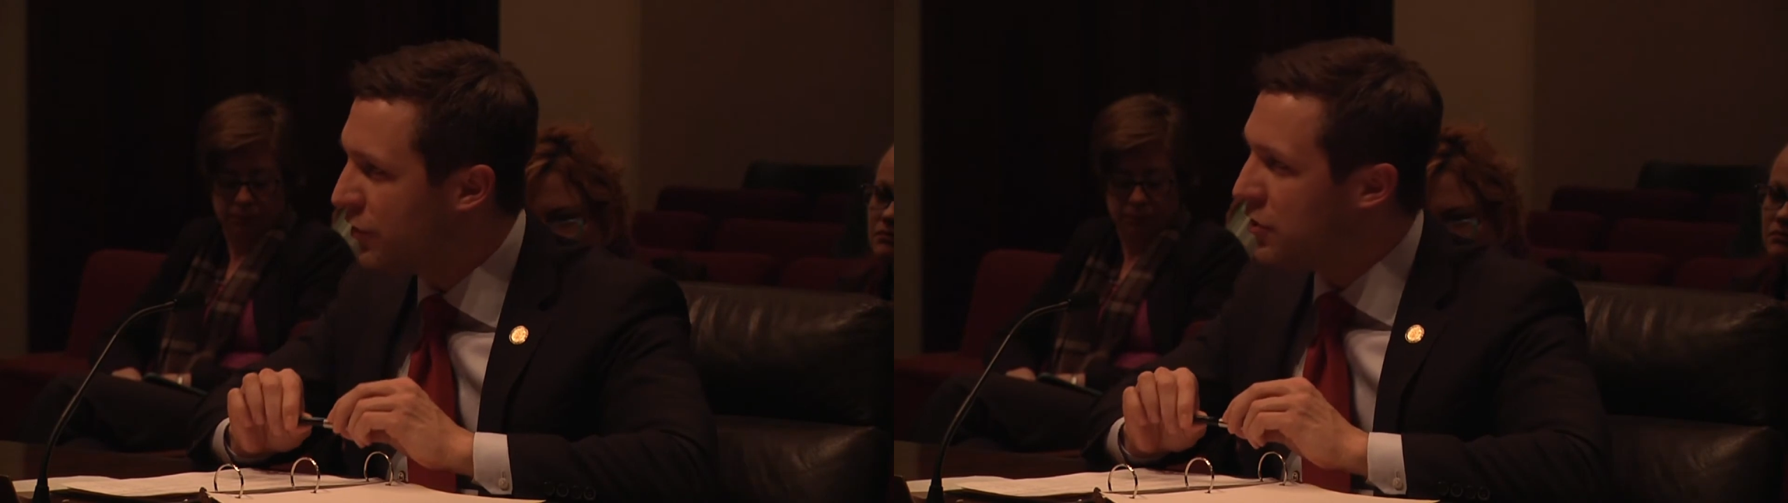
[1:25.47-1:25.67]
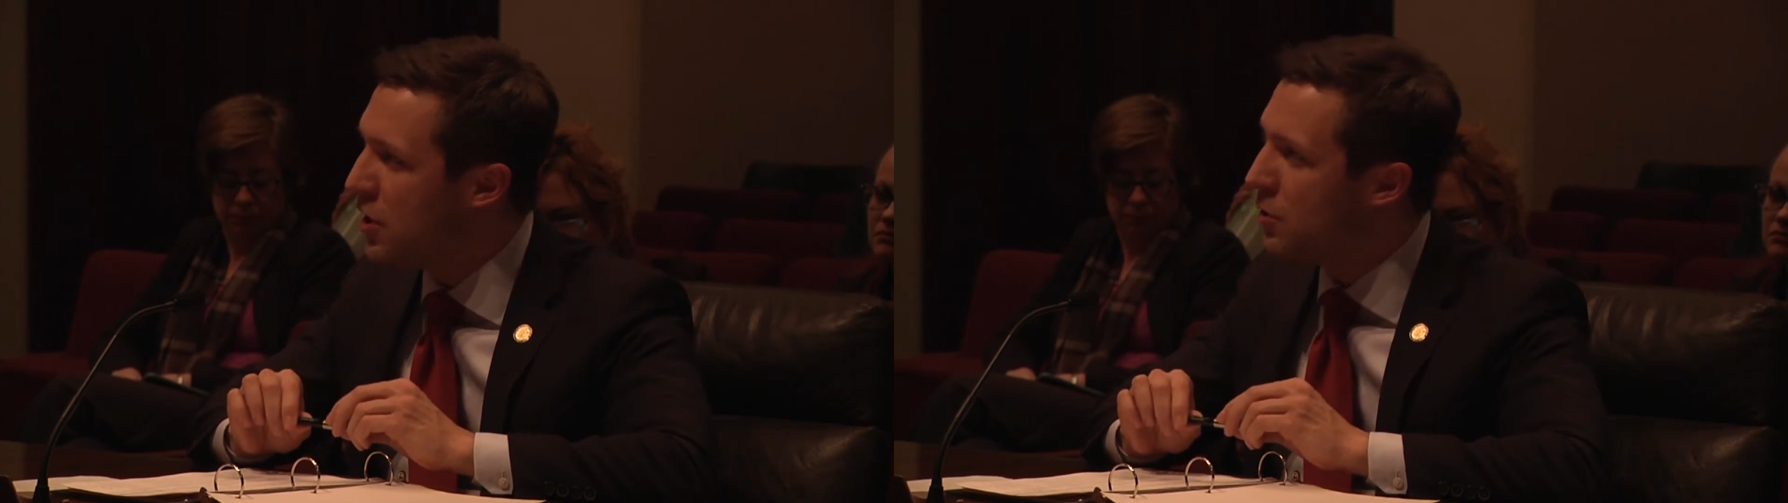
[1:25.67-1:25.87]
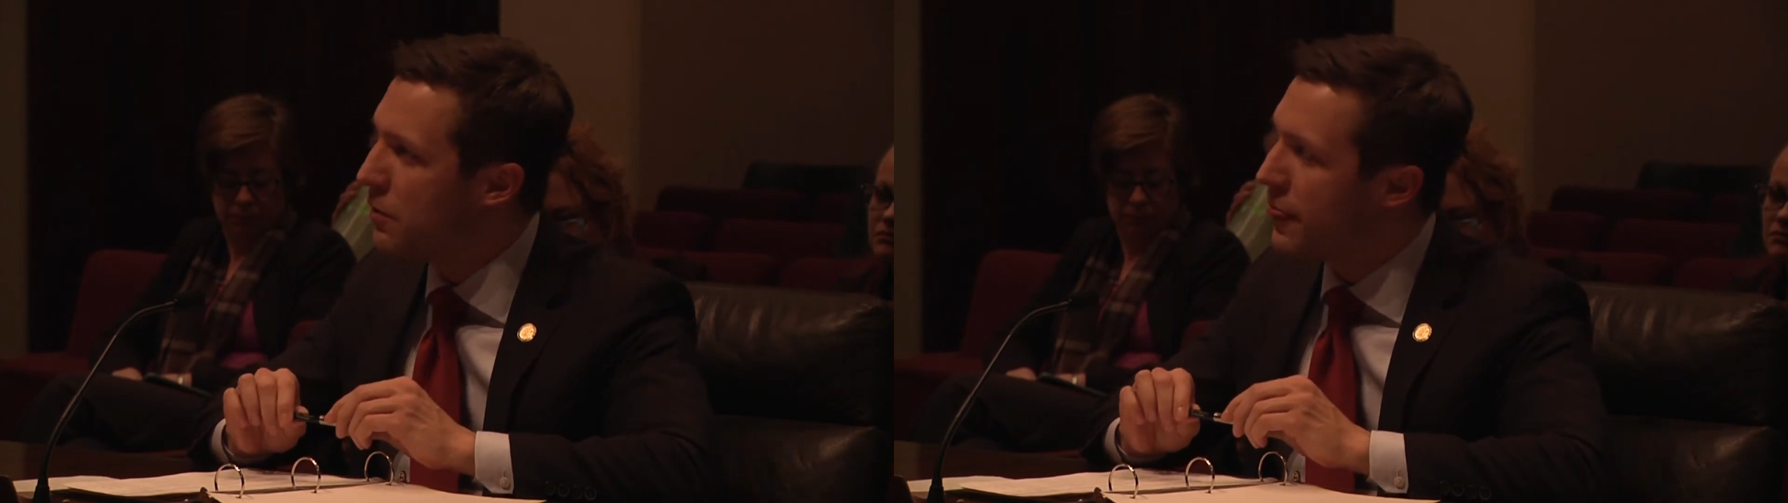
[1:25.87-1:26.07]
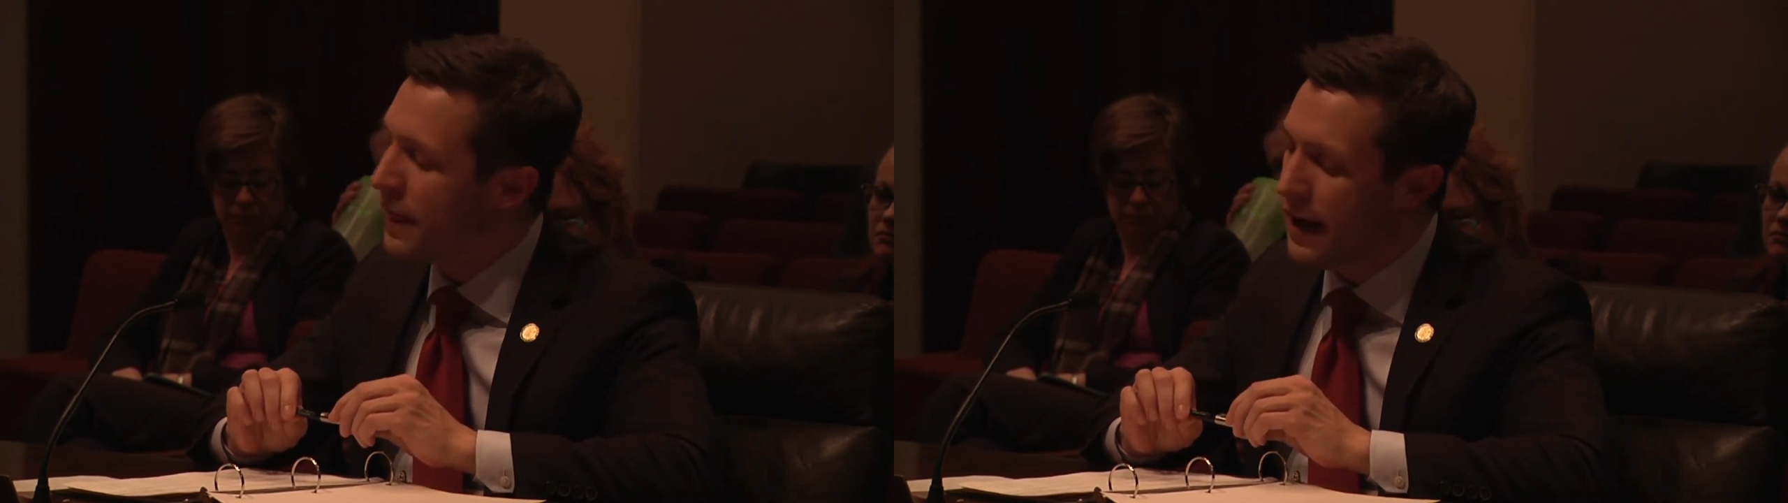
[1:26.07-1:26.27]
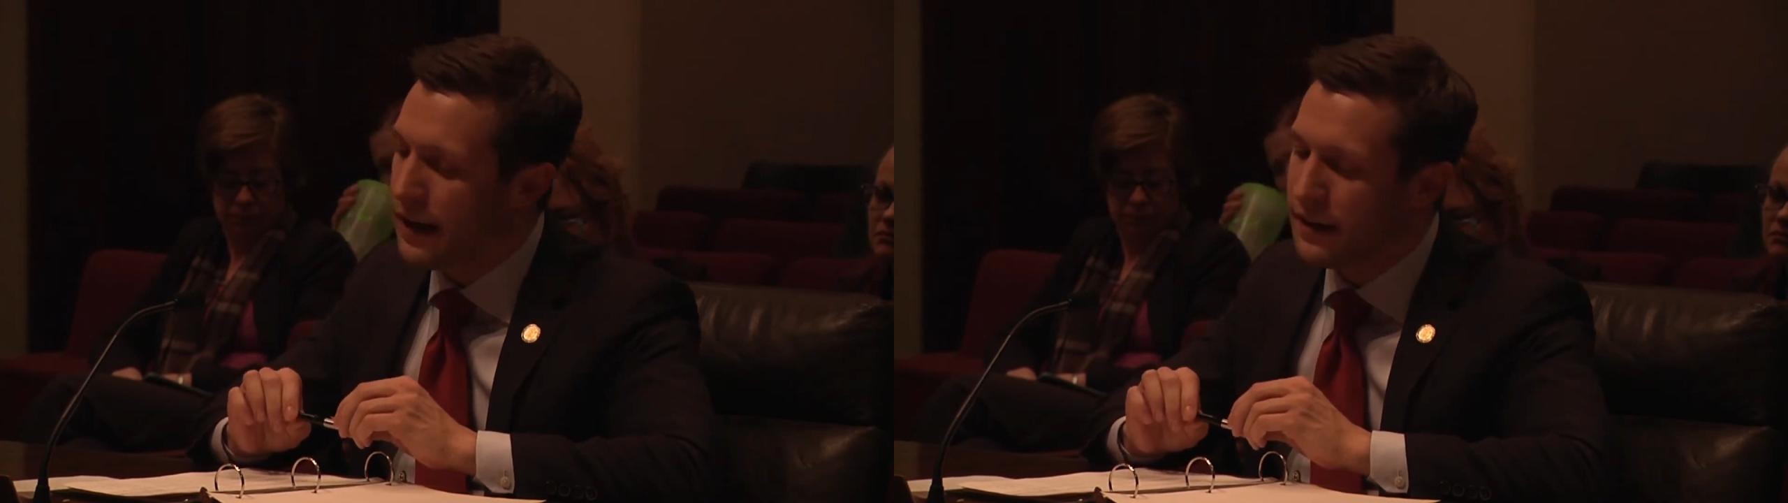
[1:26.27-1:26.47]
to note
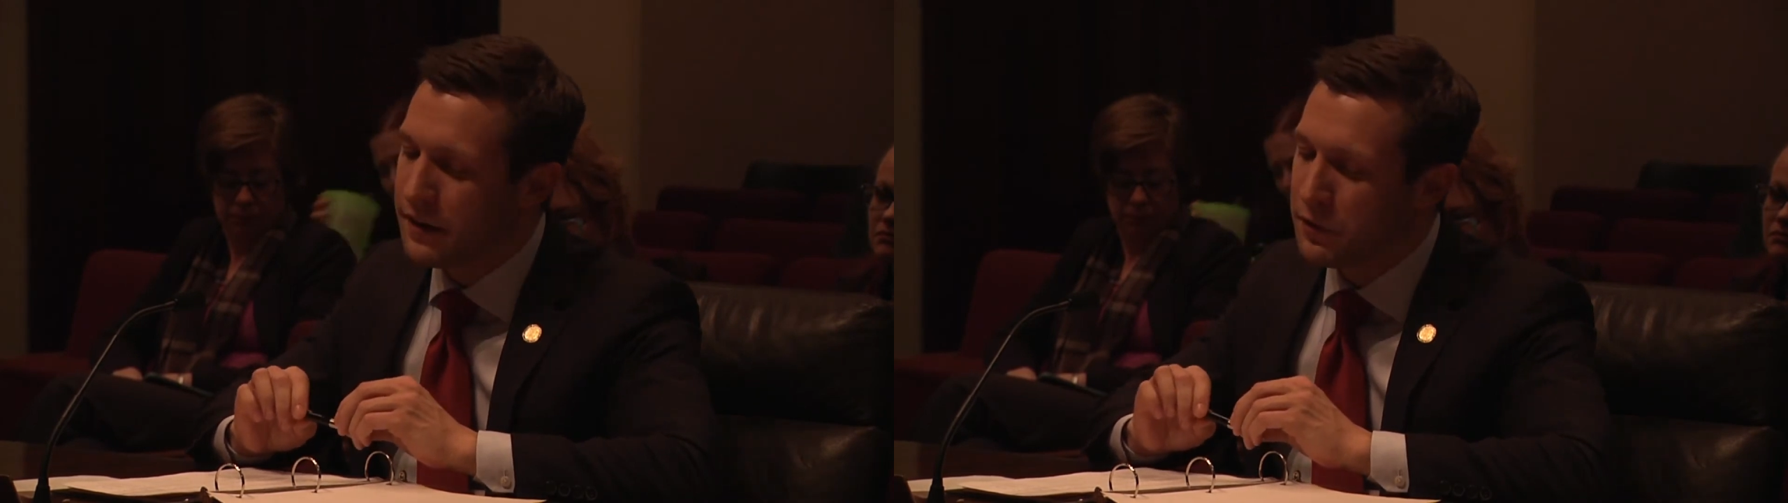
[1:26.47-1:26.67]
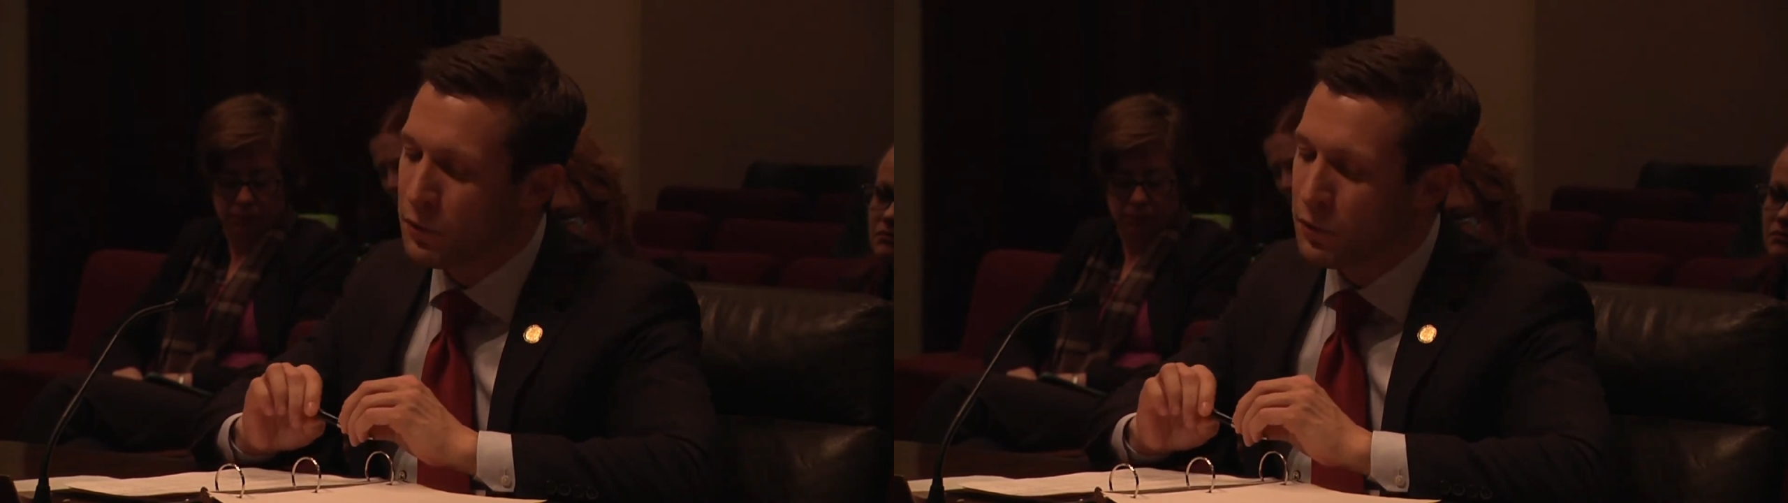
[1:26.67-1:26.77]
that